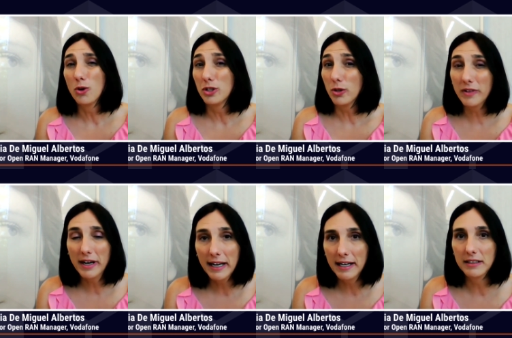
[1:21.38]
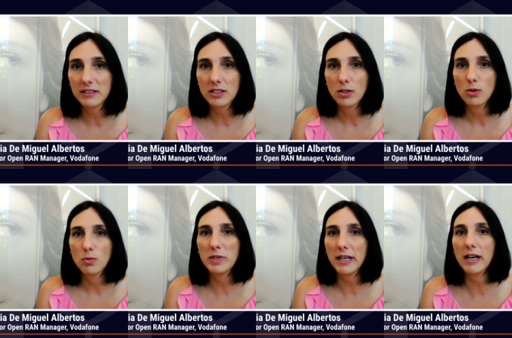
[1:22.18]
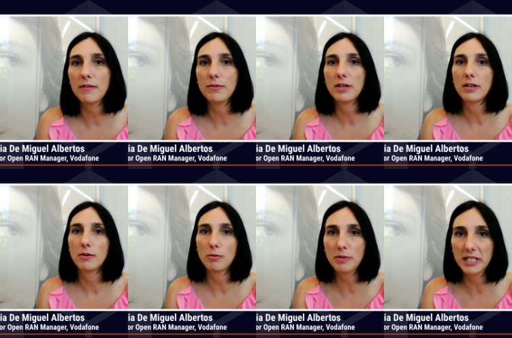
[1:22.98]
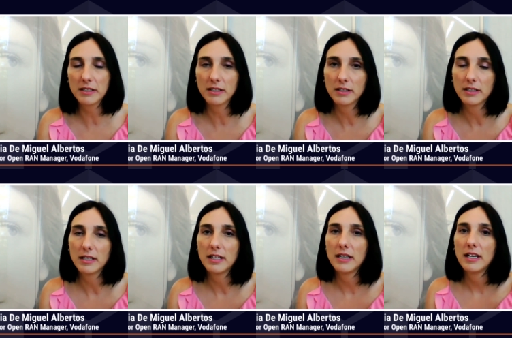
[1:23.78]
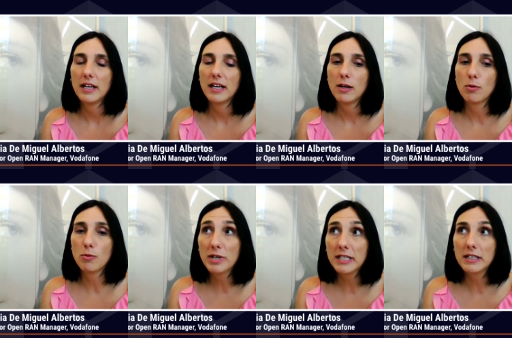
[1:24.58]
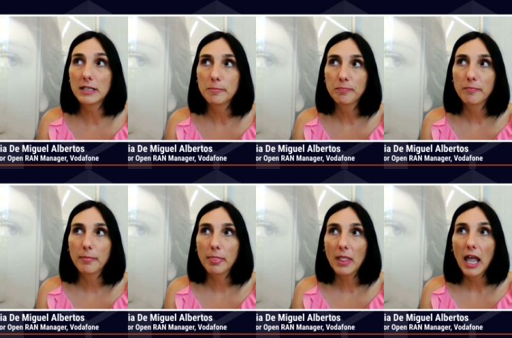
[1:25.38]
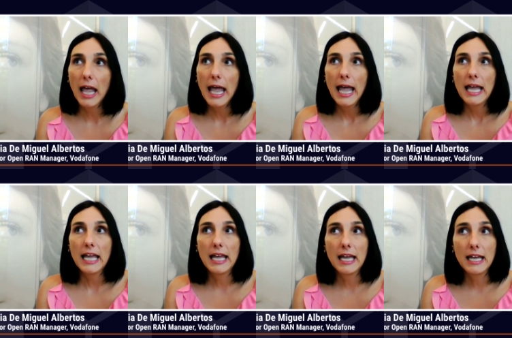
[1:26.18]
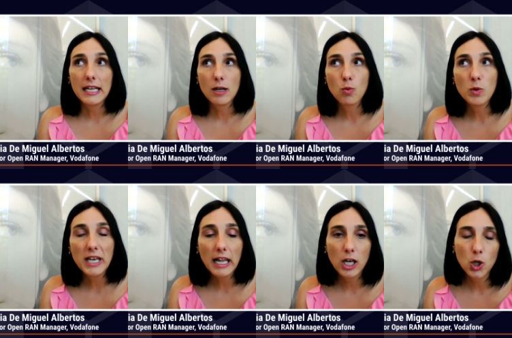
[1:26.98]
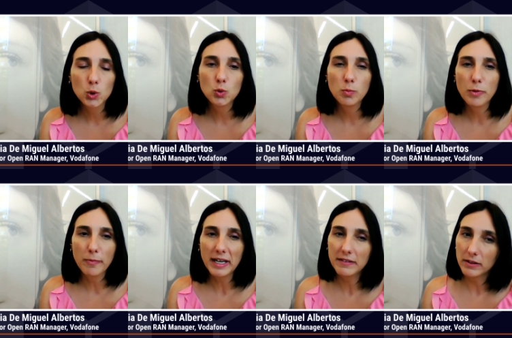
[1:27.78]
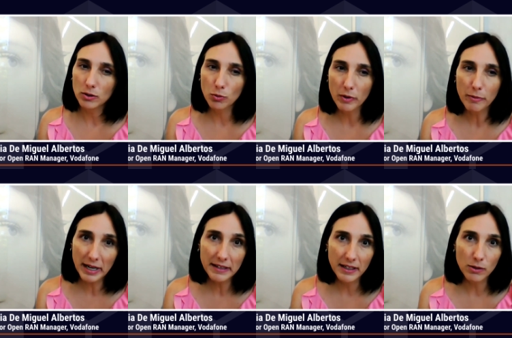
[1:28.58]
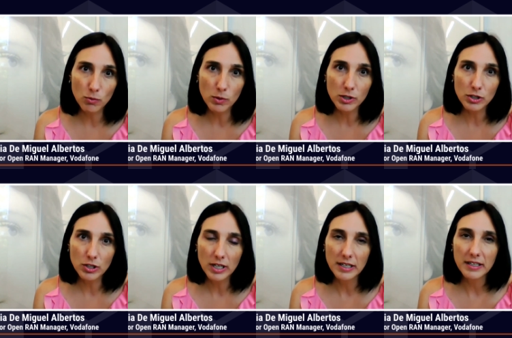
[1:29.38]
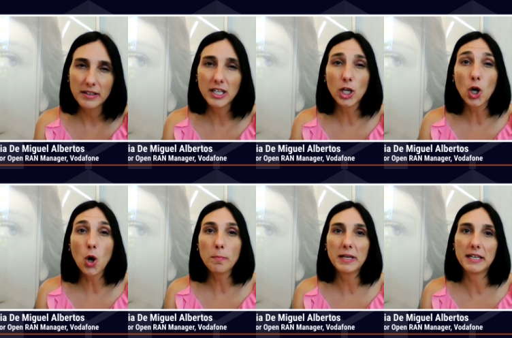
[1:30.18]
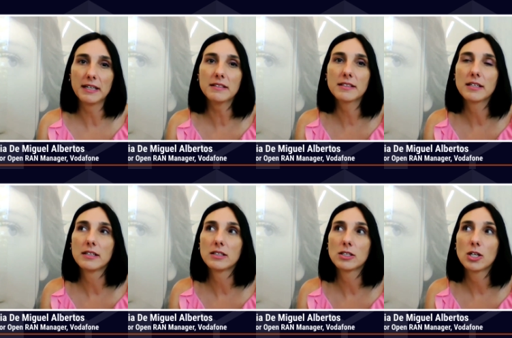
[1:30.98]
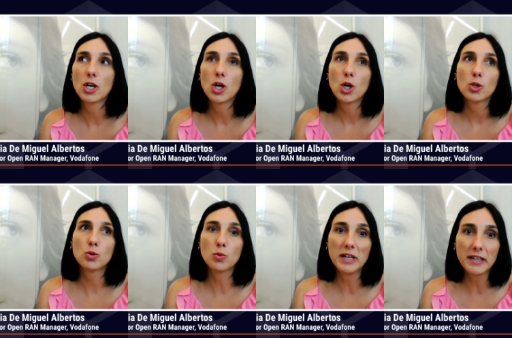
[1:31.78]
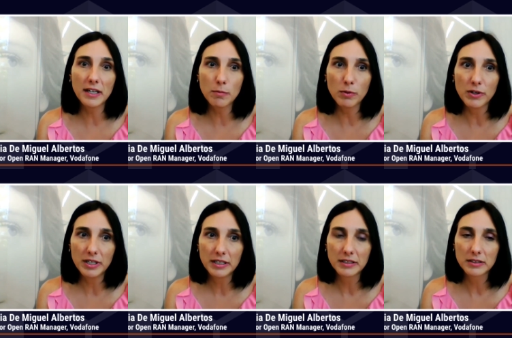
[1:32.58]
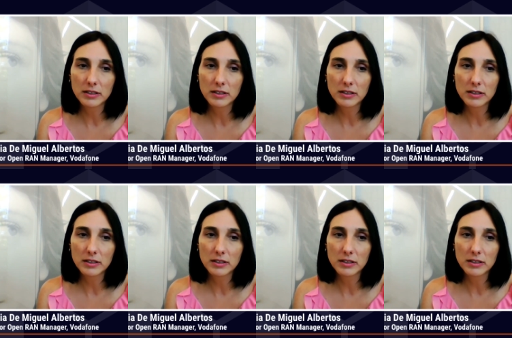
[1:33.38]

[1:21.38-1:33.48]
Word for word: On the other hand, we have RIC. RIC uh, will allow to provide to the RAN networks the openness to enable